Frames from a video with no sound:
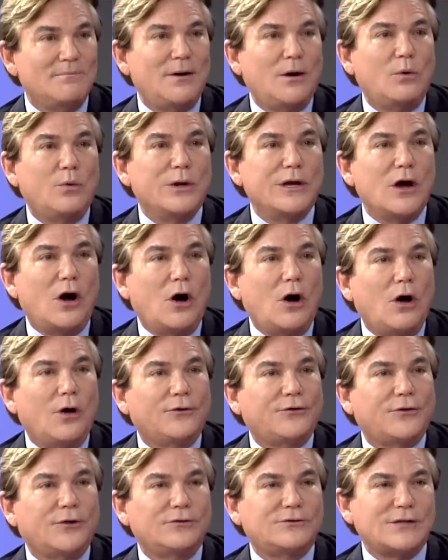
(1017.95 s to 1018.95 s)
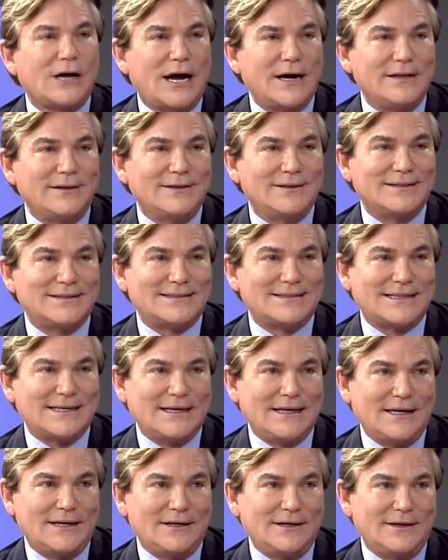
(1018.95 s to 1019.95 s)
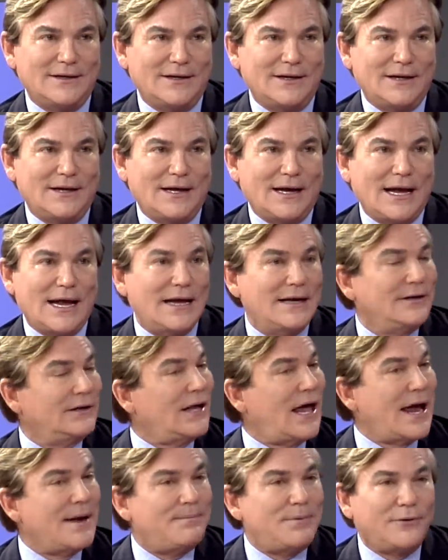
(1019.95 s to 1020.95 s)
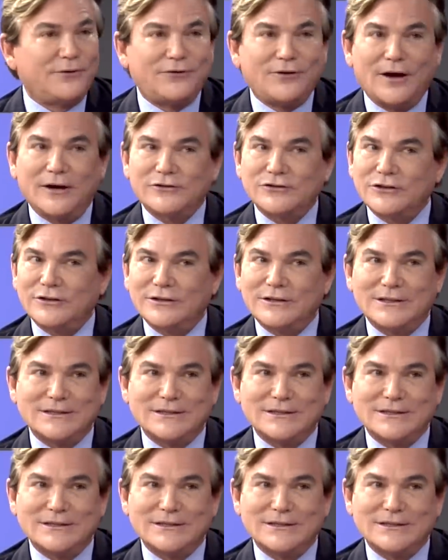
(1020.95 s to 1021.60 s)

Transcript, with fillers: but we also tighten the skin. And liposuction